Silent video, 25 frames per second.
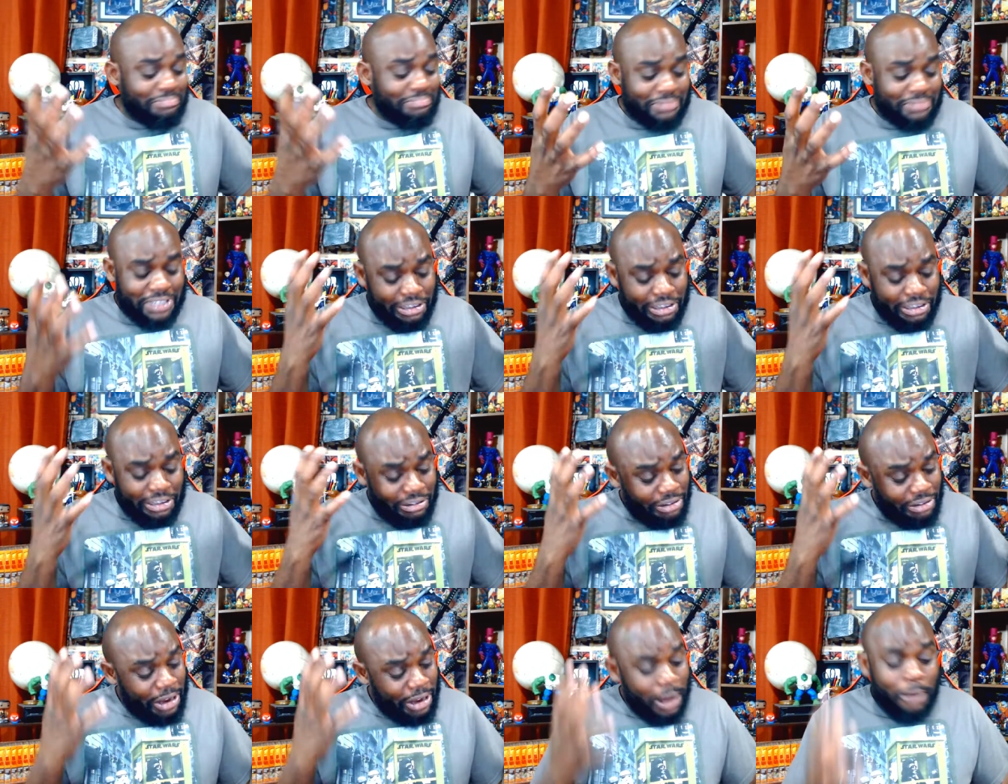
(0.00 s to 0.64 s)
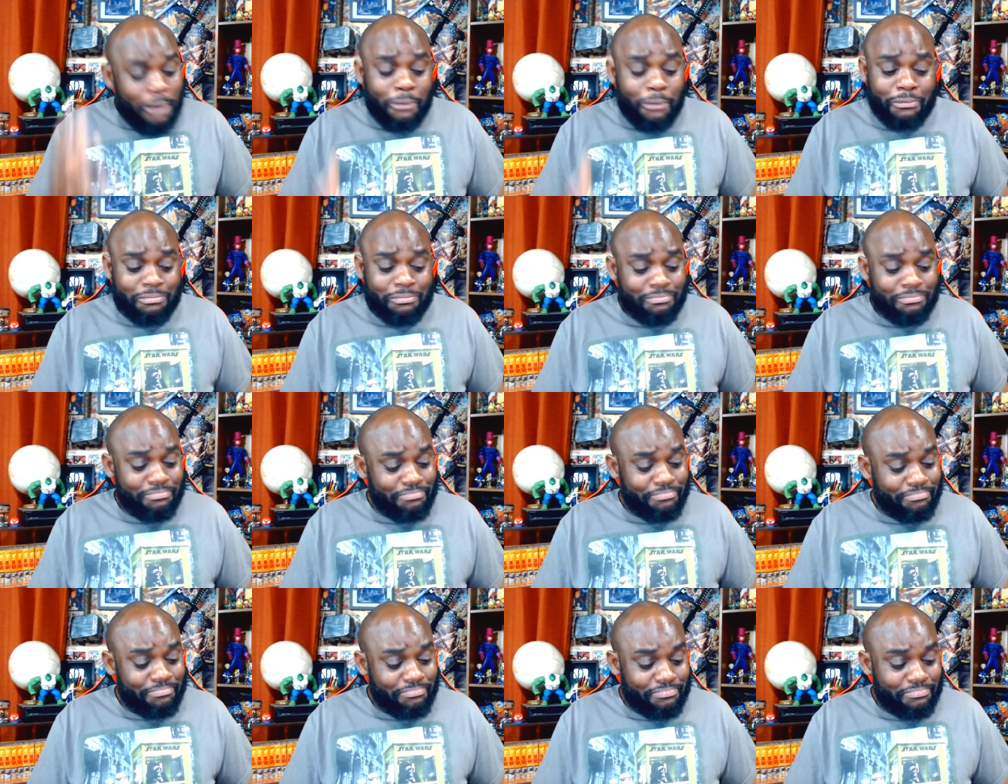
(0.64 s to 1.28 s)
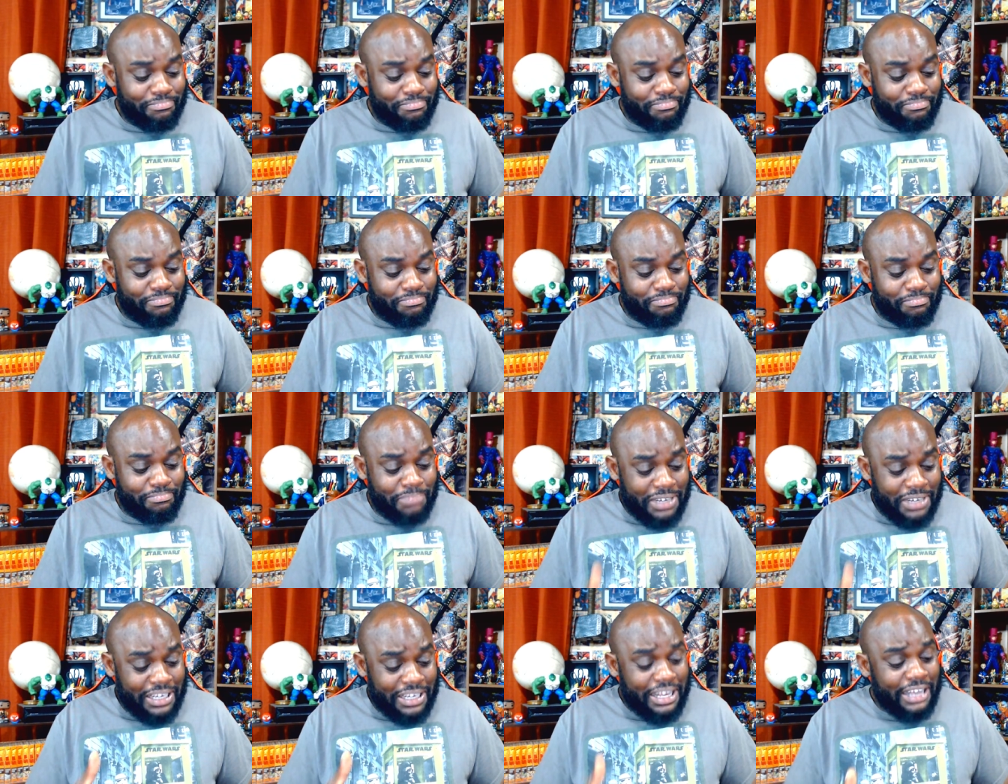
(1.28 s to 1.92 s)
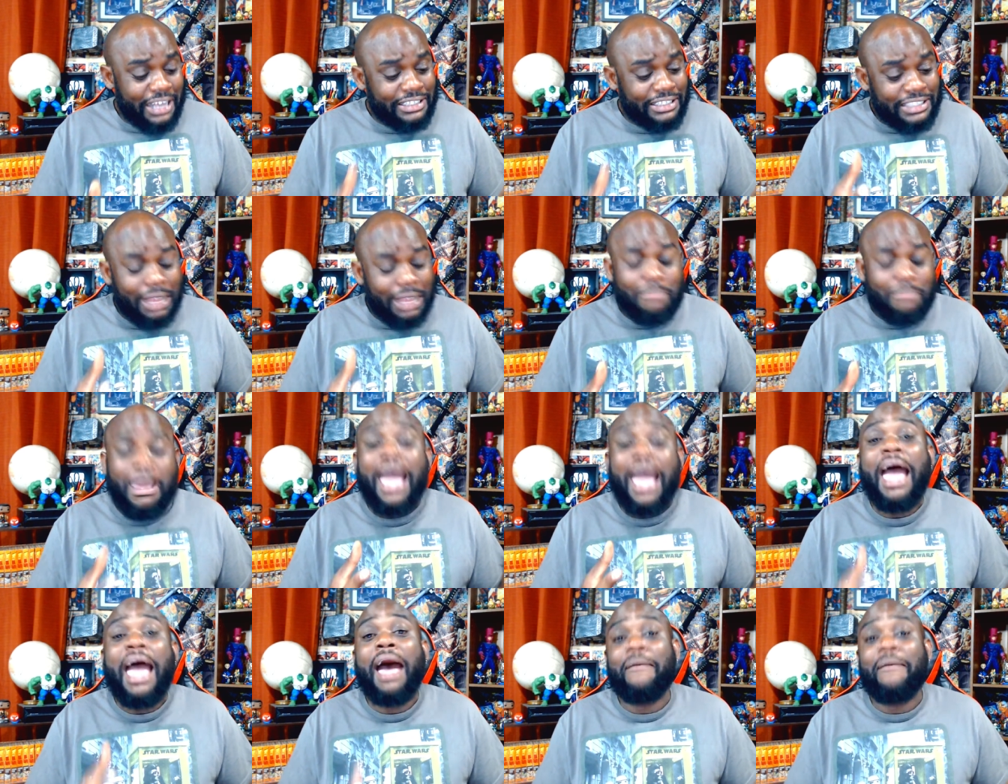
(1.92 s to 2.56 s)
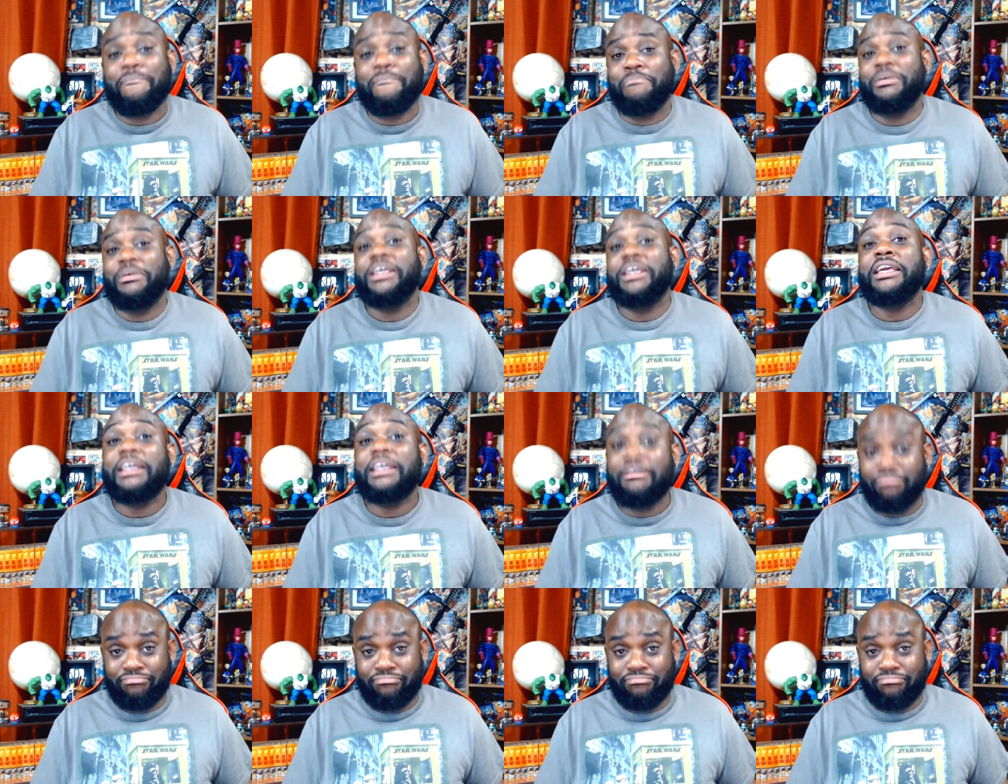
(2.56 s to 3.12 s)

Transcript: You know, because I'm happy.